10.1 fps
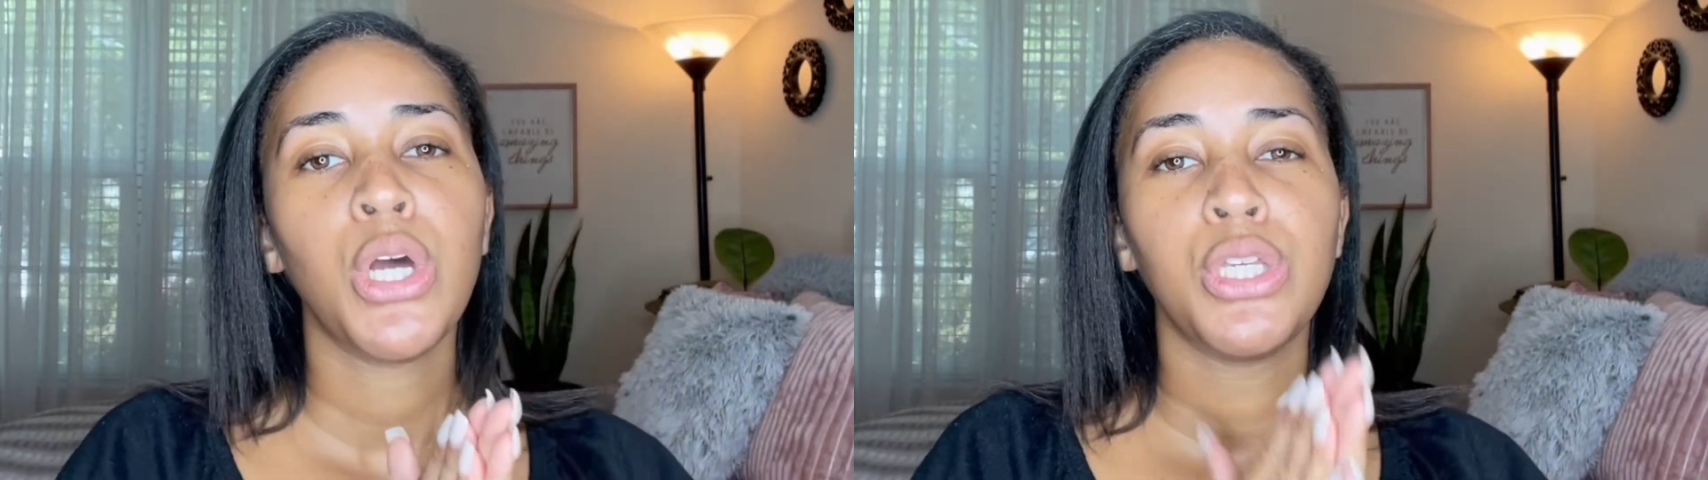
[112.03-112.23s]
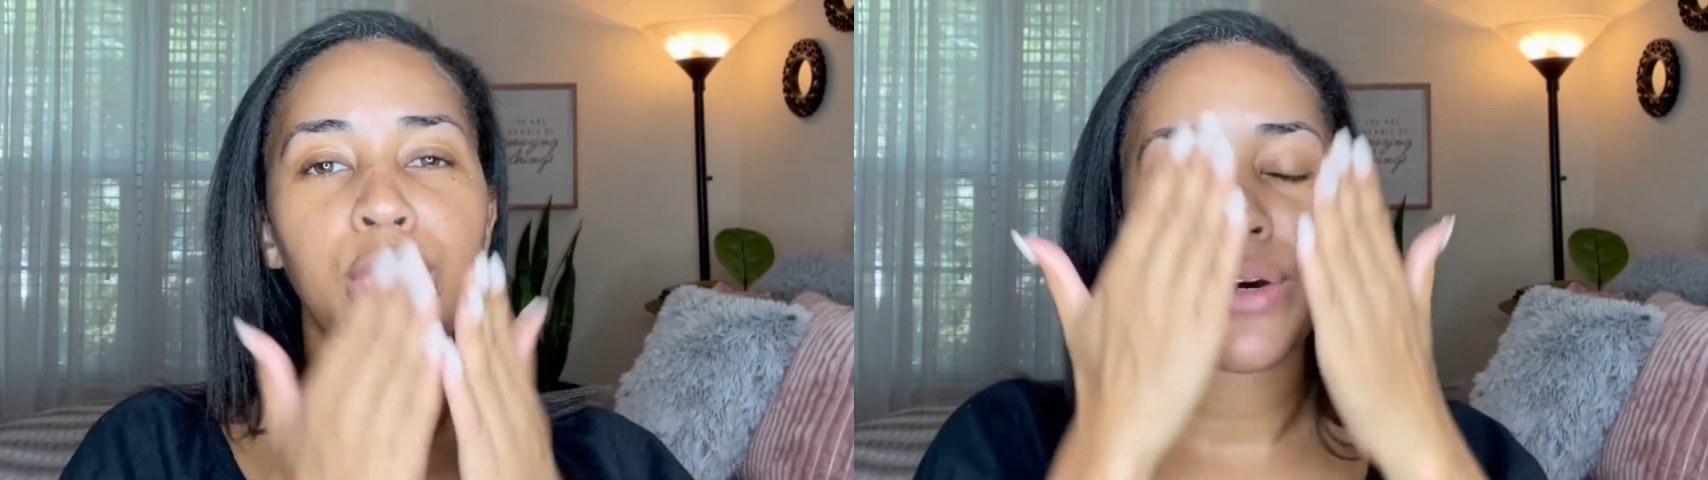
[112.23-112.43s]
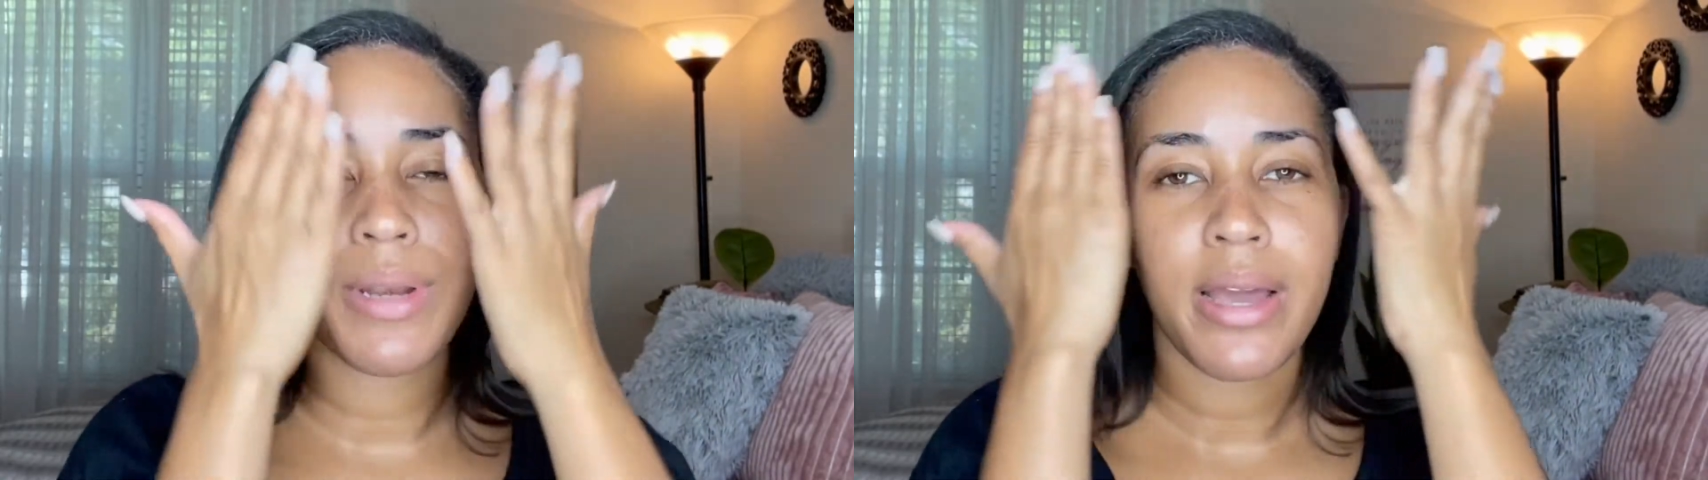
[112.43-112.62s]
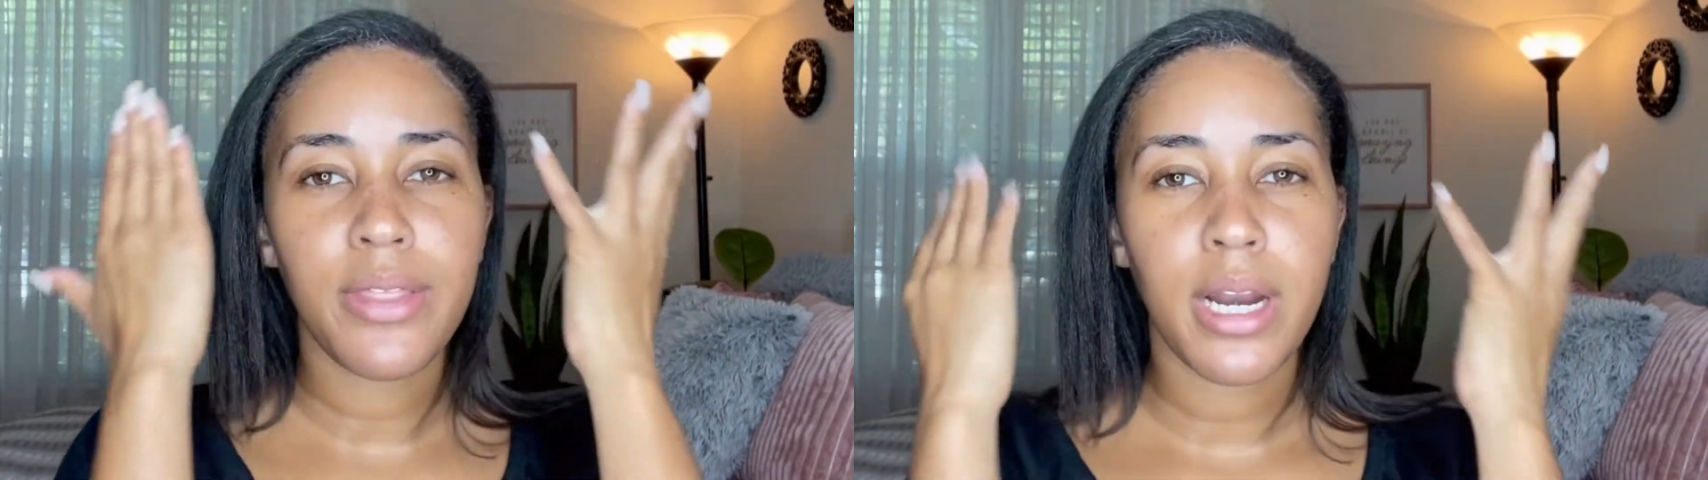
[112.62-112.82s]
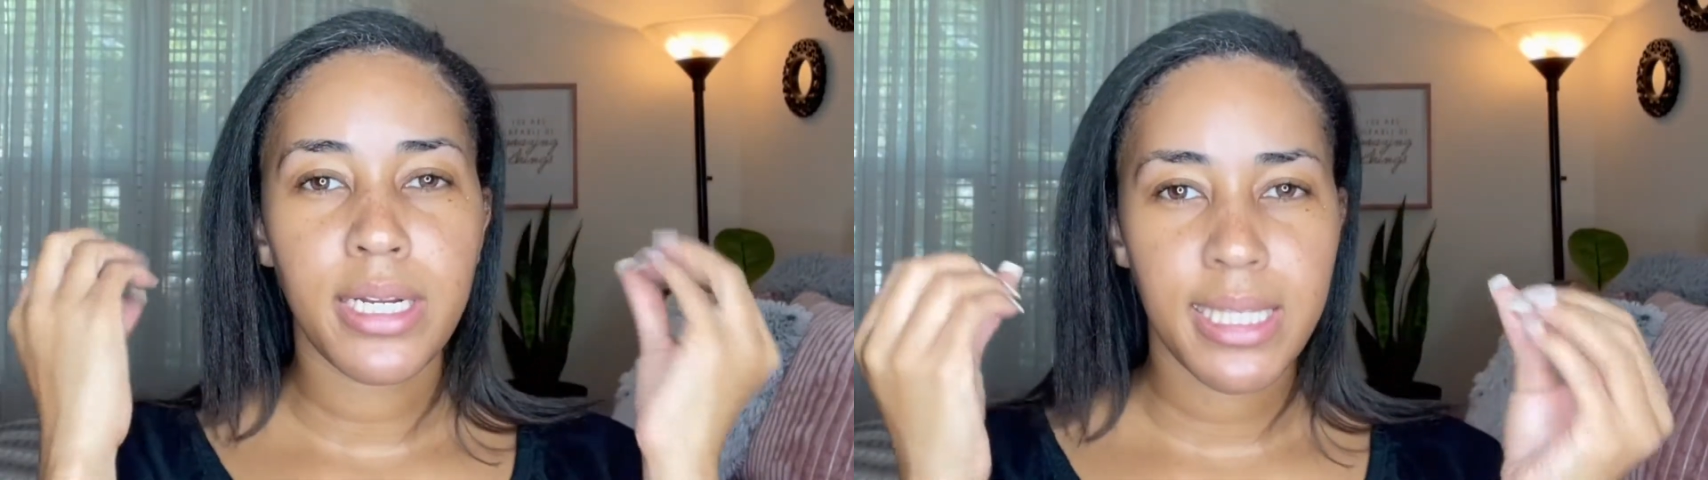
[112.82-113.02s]
So now
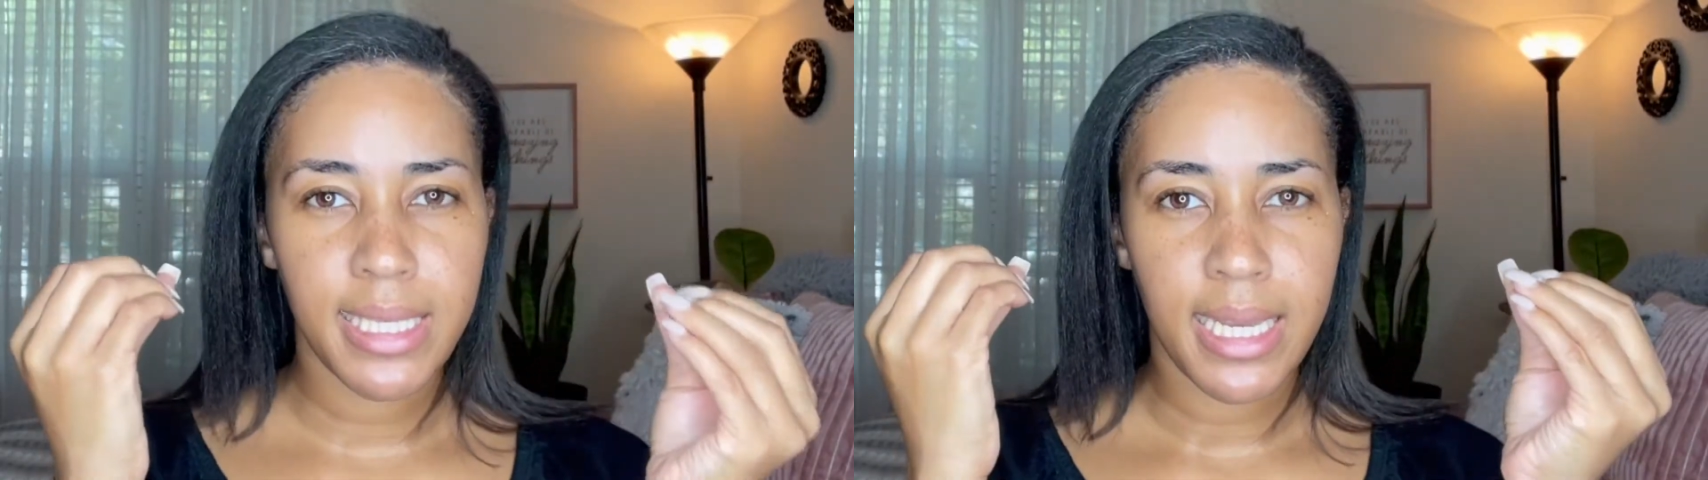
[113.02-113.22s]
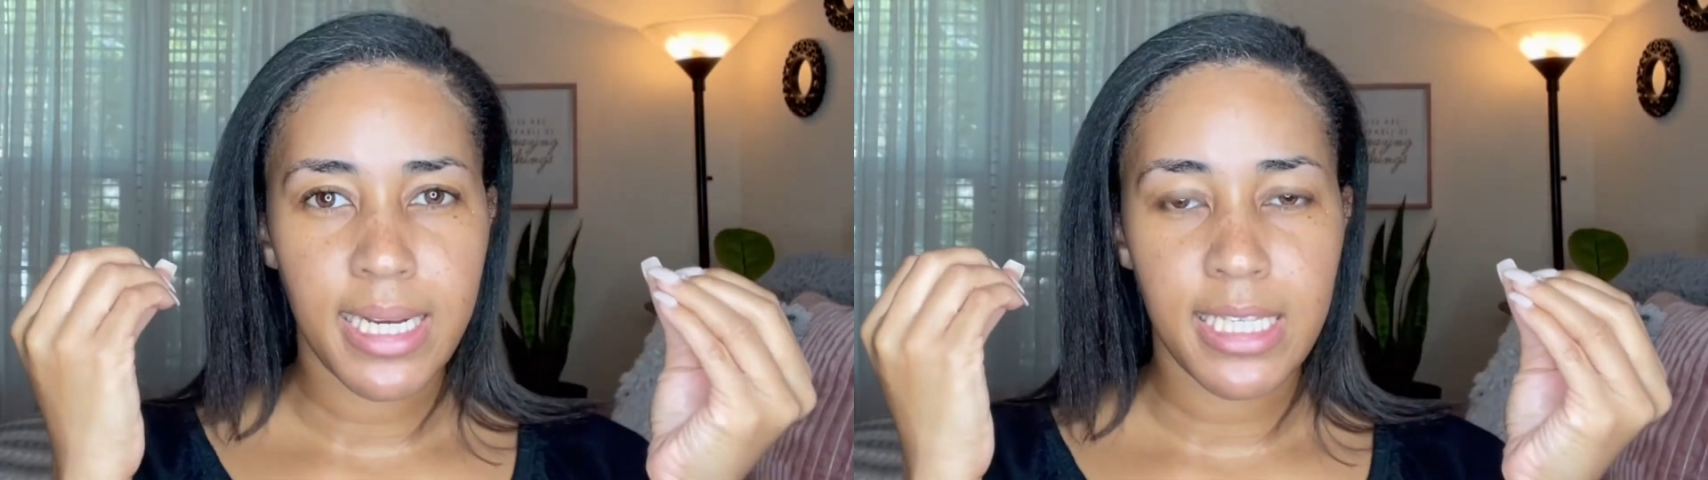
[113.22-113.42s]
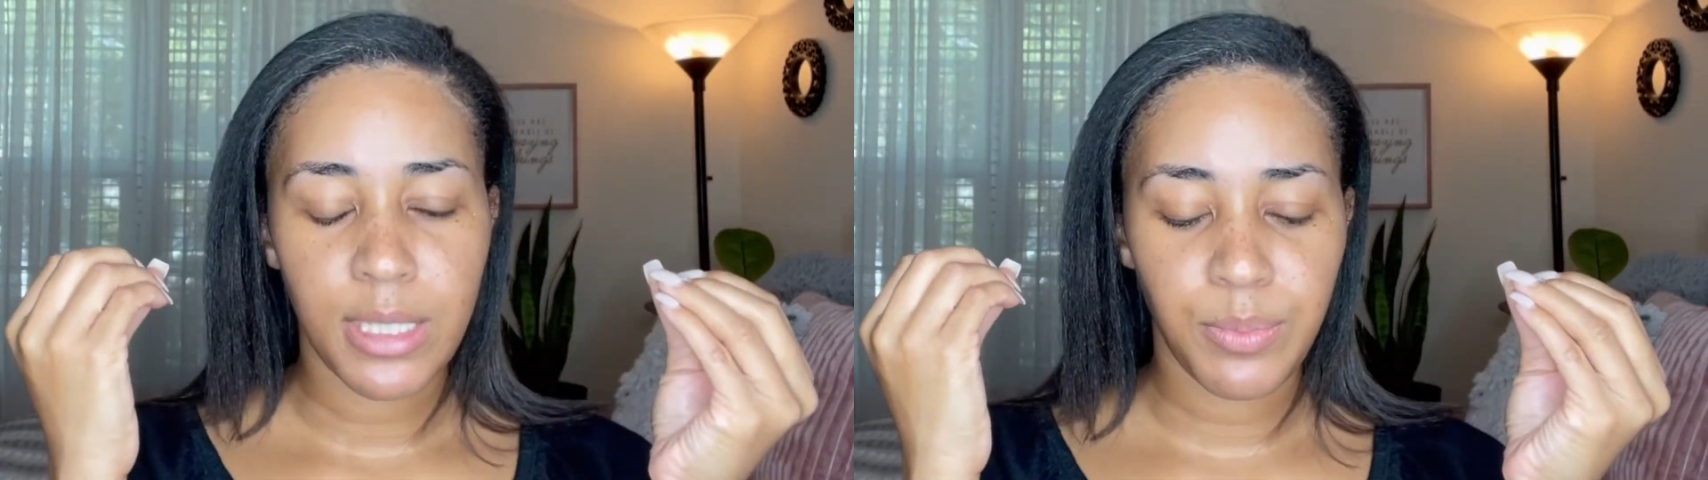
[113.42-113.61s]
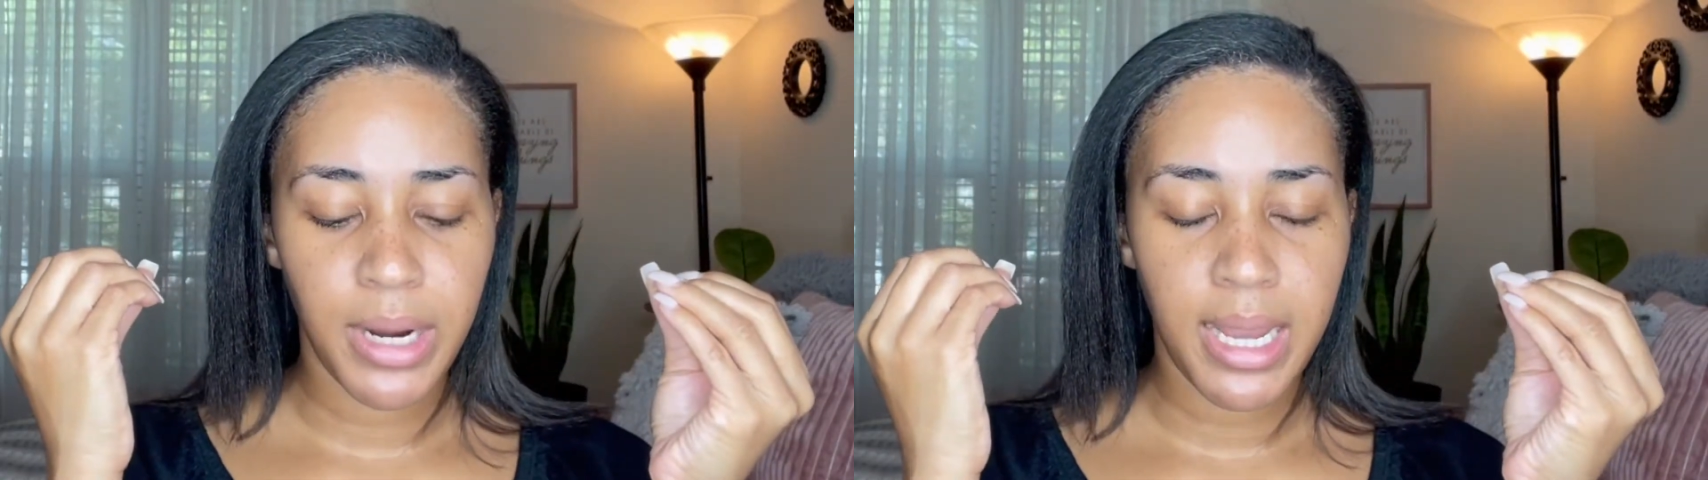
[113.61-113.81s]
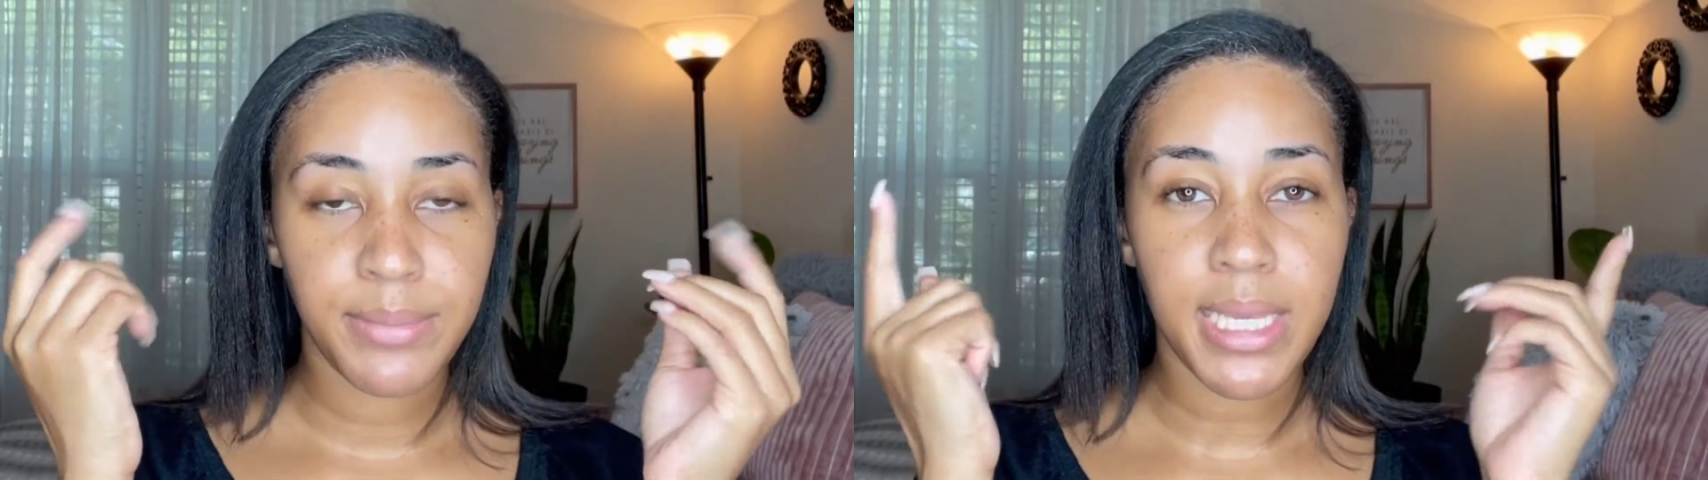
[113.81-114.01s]
that our skin is
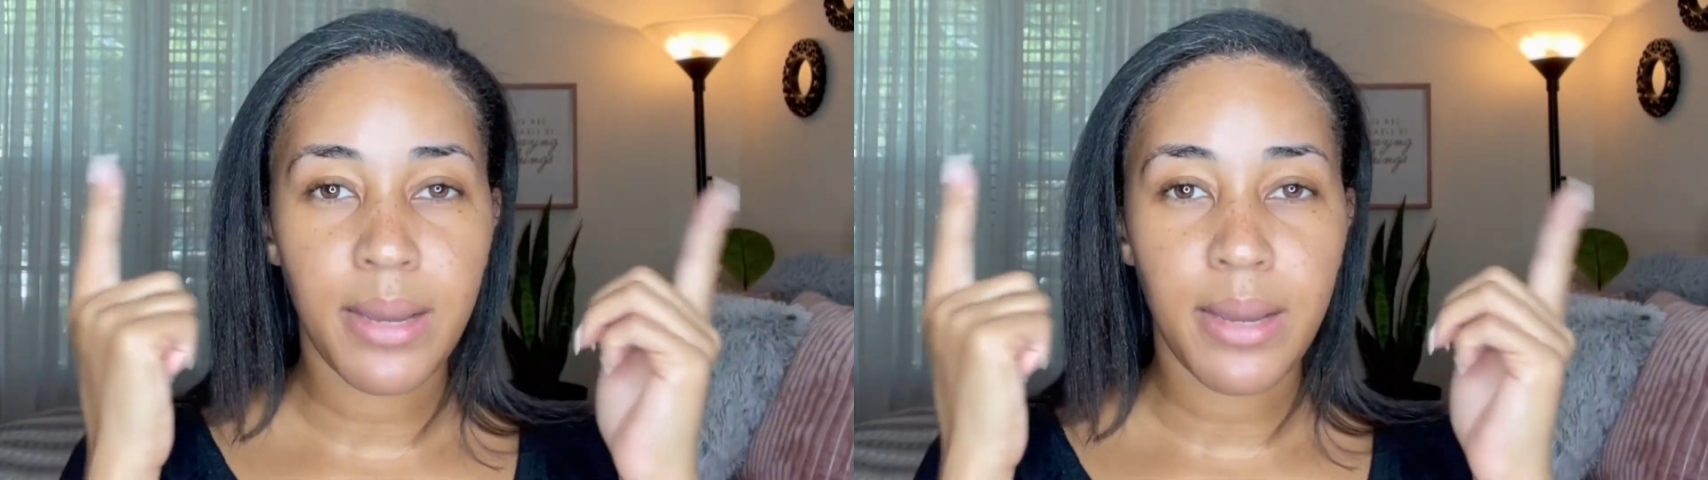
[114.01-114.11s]
prepped,